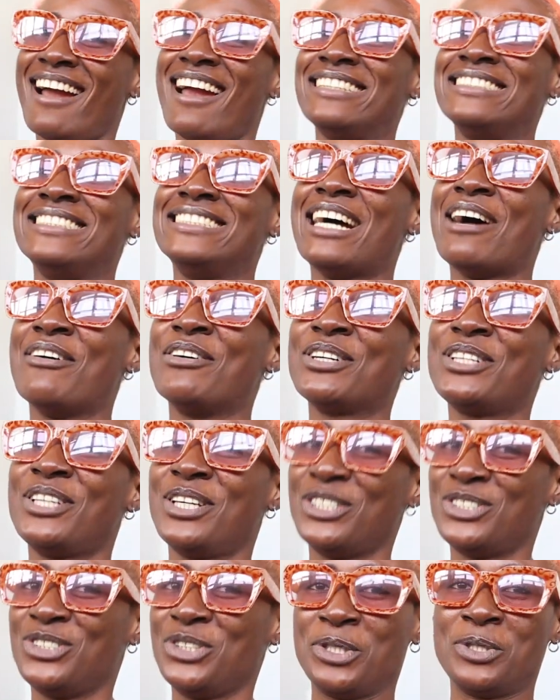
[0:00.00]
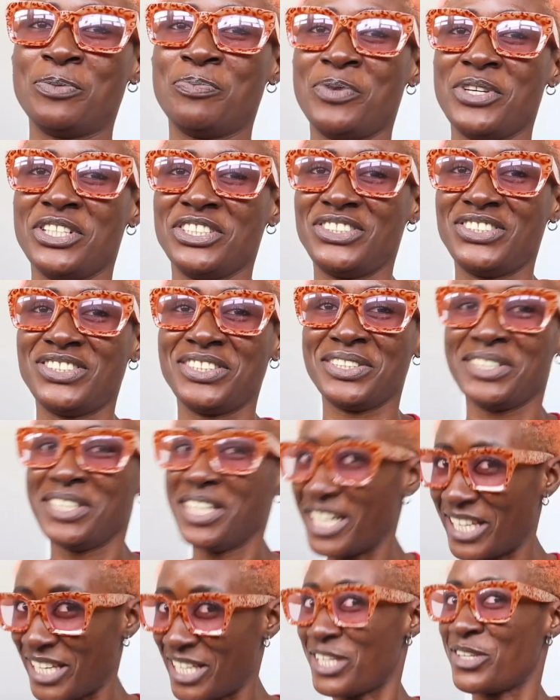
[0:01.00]
I know that okay, it's just PhD.
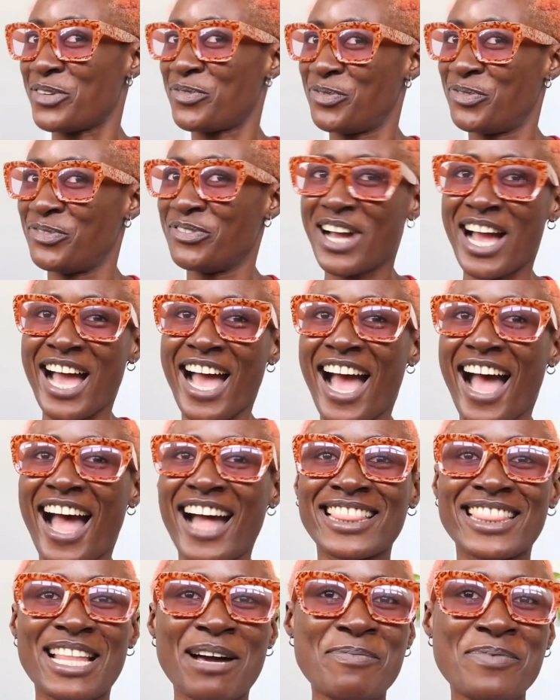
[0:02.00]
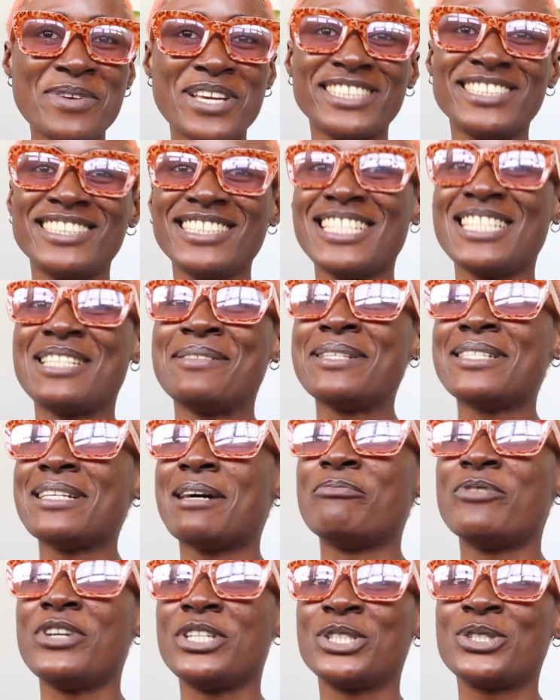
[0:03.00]
If, and that PhD, it seems
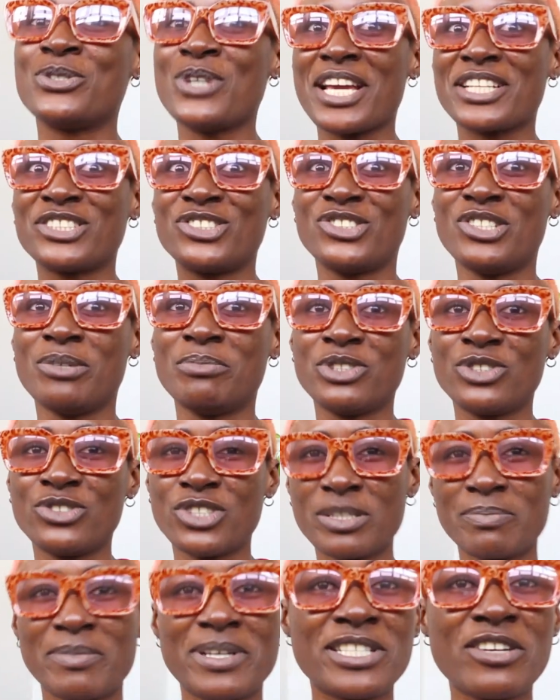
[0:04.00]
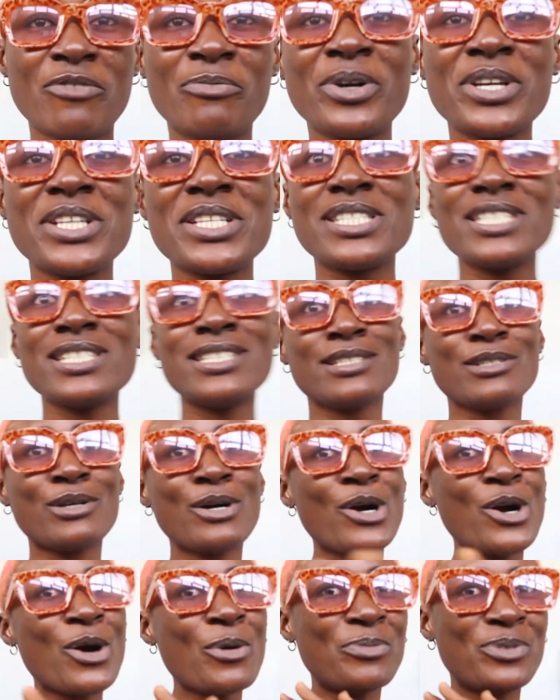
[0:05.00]
I'm ready to extremely stress myself. But you see, the
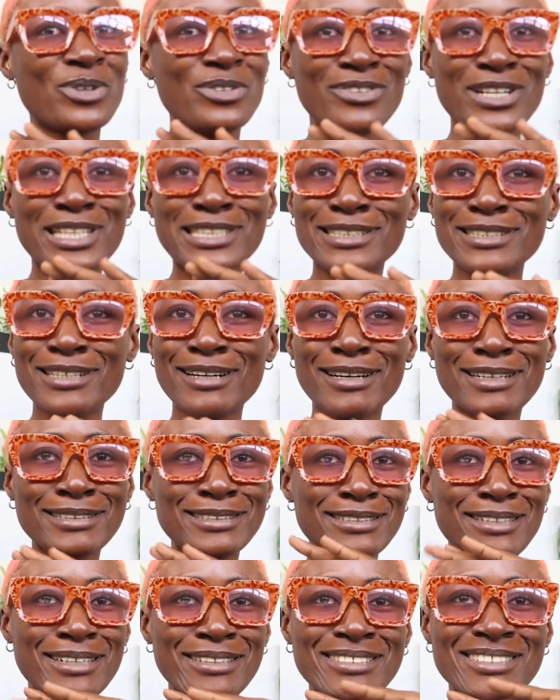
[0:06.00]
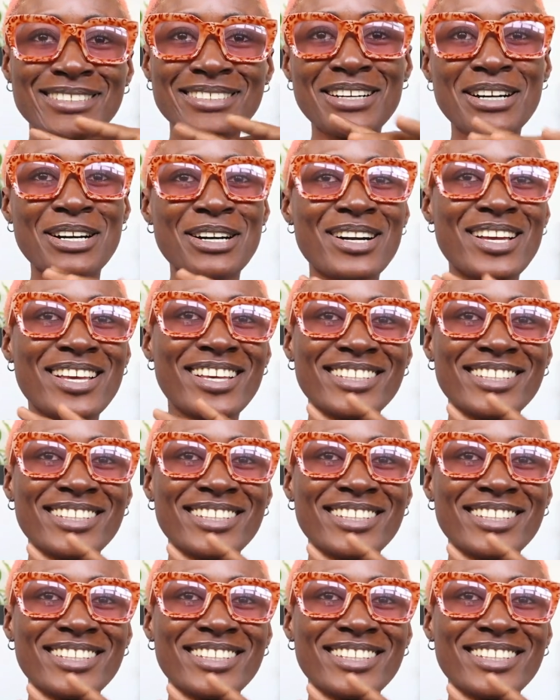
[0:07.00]
whole professor, doctor,